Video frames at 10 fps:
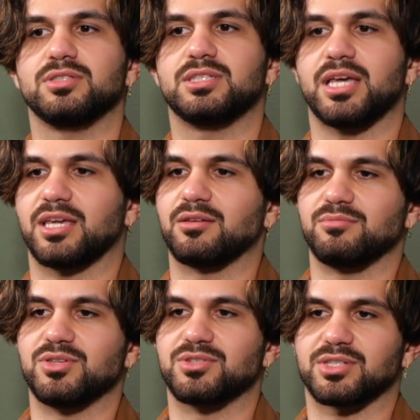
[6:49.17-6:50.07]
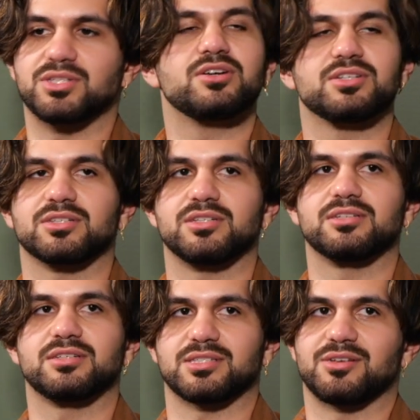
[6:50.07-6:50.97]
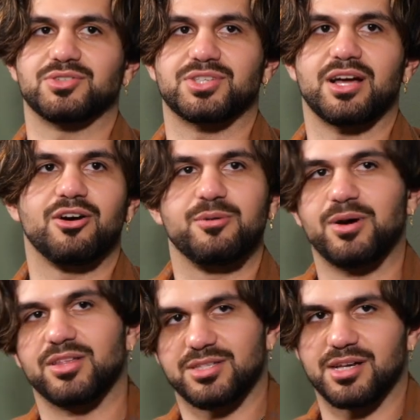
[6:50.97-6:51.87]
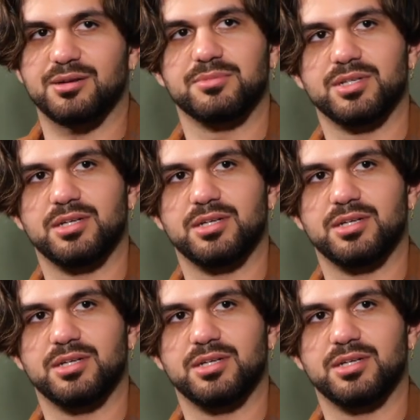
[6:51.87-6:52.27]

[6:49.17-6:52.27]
taking music seriously because I was just at home all the time.